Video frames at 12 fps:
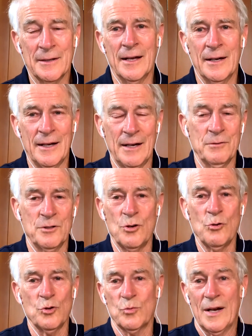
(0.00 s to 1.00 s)
and I would
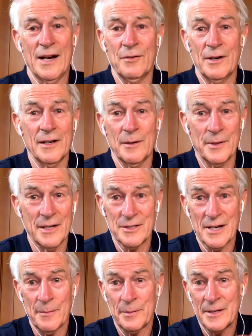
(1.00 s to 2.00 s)
use whatever little bit of
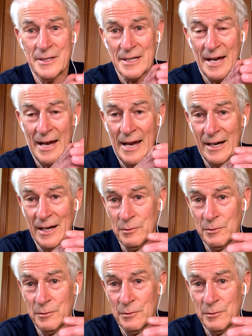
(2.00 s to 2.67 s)
Japanese I had,